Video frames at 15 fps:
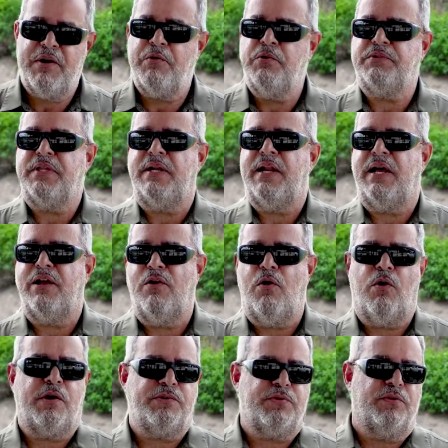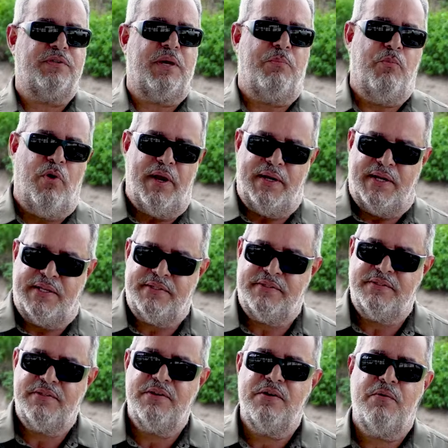Glocks and they're so good,
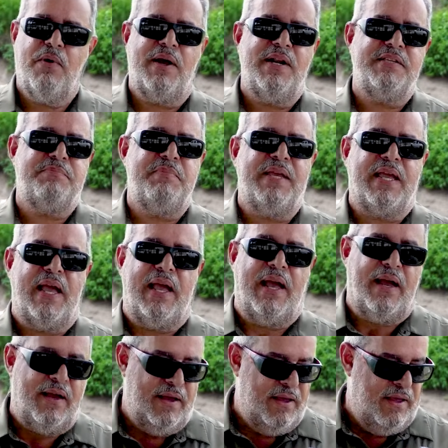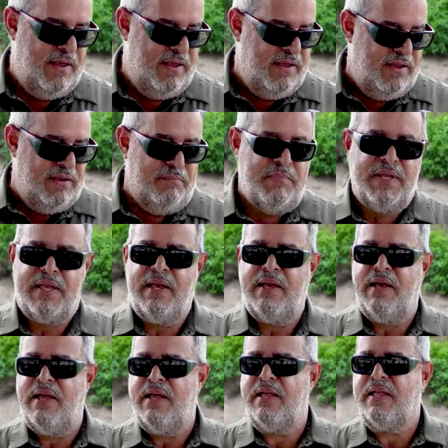what is my complaint? My
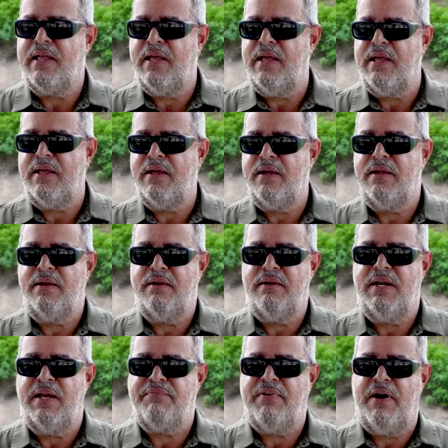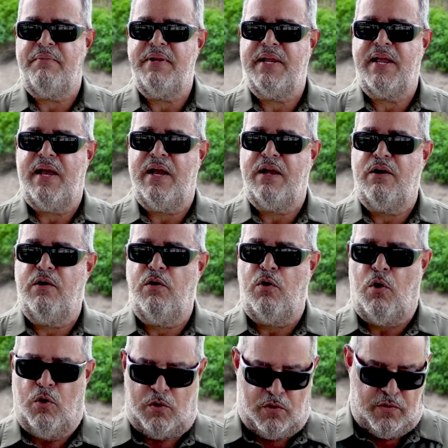complaint is that the Glock
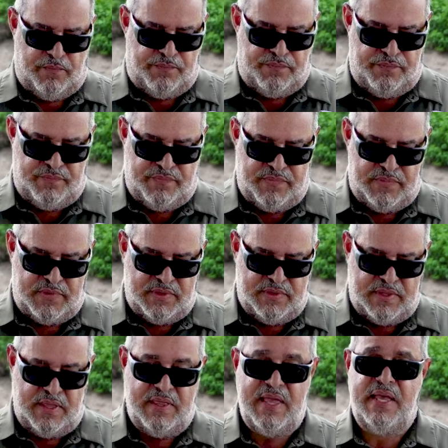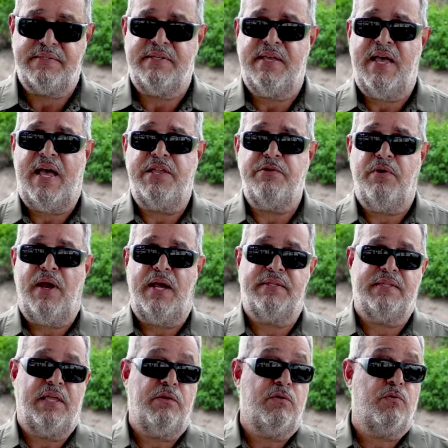factory has been listening to
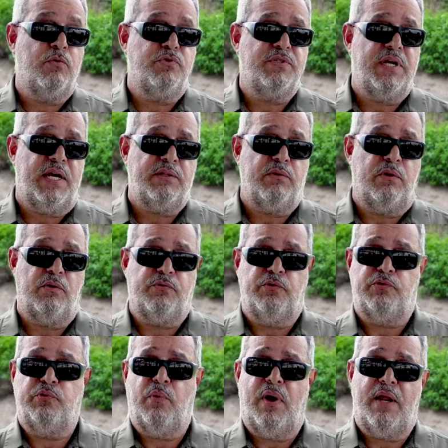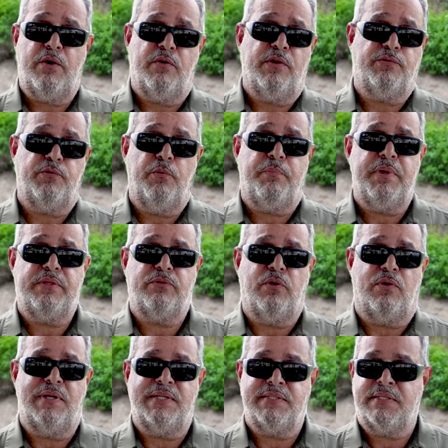the users of their pistols for
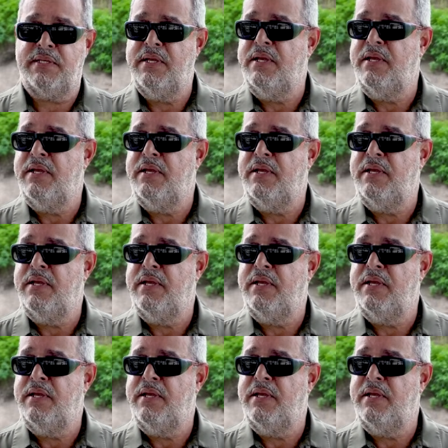years,